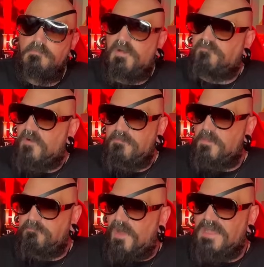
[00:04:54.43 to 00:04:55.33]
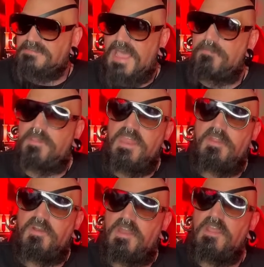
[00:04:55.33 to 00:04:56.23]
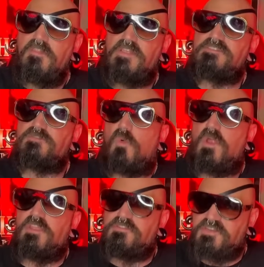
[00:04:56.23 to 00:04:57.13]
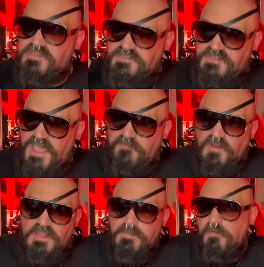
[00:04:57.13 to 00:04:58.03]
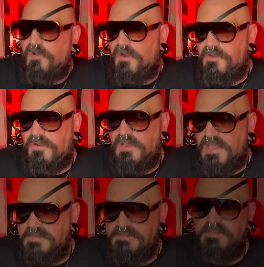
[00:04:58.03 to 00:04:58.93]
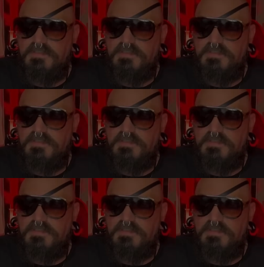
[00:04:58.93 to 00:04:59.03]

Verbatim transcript: But from the buzz I've been hearing, this is one you should definitely put on your list.